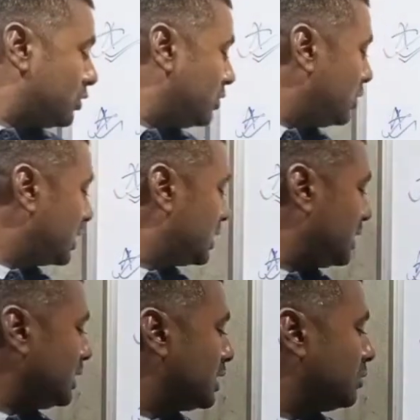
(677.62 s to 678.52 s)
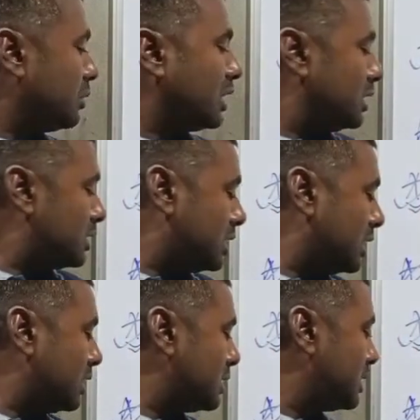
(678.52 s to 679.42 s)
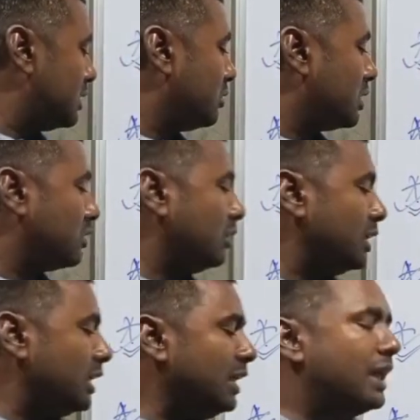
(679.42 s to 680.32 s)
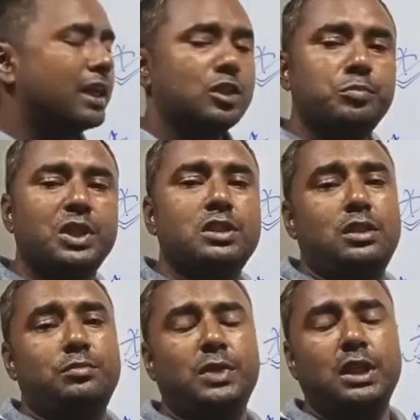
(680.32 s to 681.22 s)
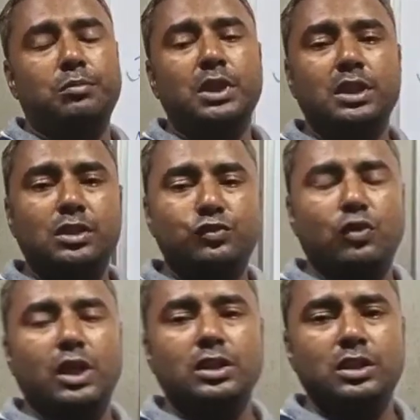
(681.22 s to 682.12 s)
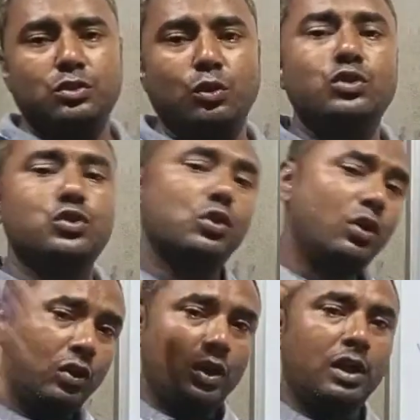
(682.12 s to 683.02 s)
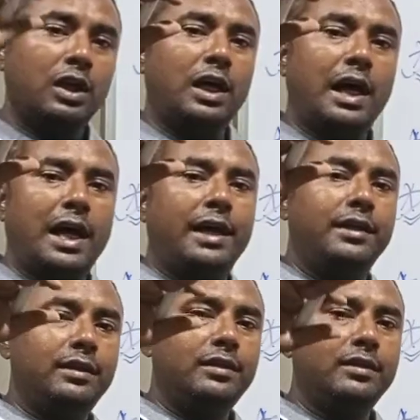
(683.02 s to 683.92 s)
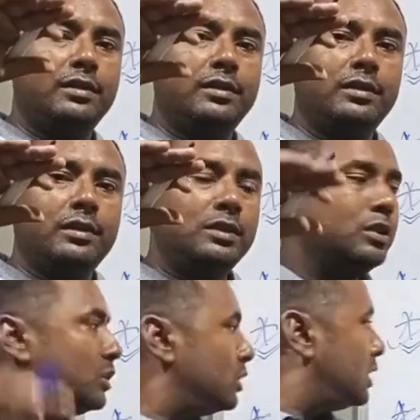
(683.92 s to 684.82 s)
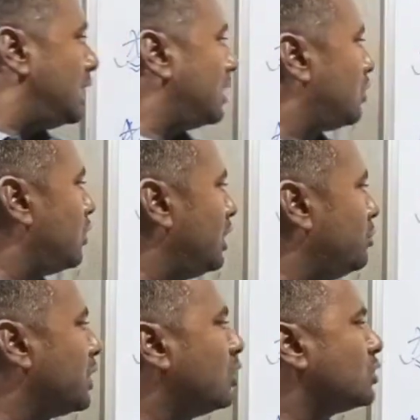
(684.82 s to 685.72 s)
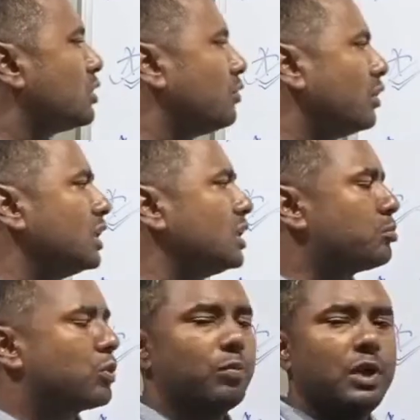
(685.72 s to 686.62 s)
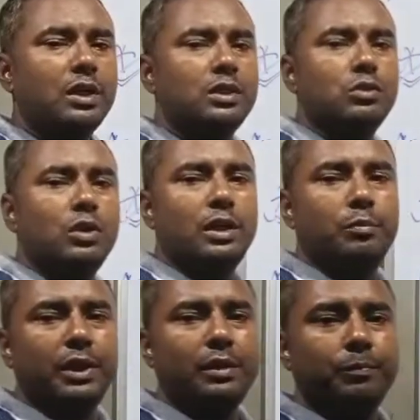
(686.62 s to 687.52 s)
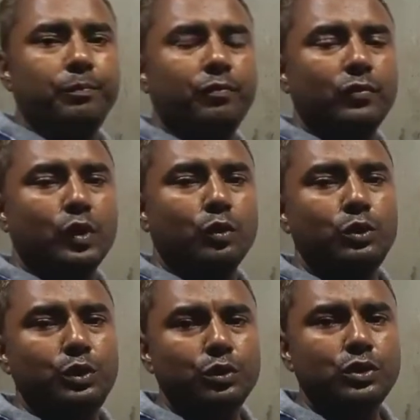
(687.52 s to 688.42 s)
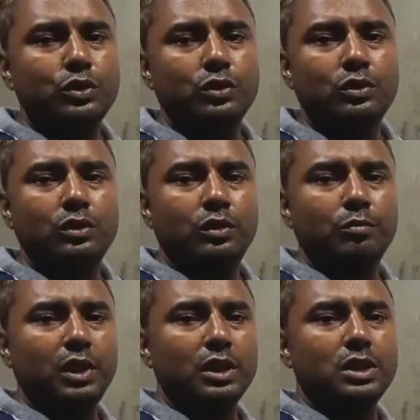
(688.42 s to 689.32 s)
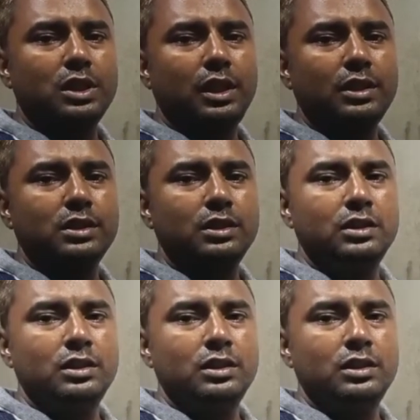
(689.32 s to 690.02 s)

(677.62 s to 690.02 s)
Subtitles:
So what it is, plastic is inexpensive. That means its price is not so high. And only because of all these properties, what happen? We use plastics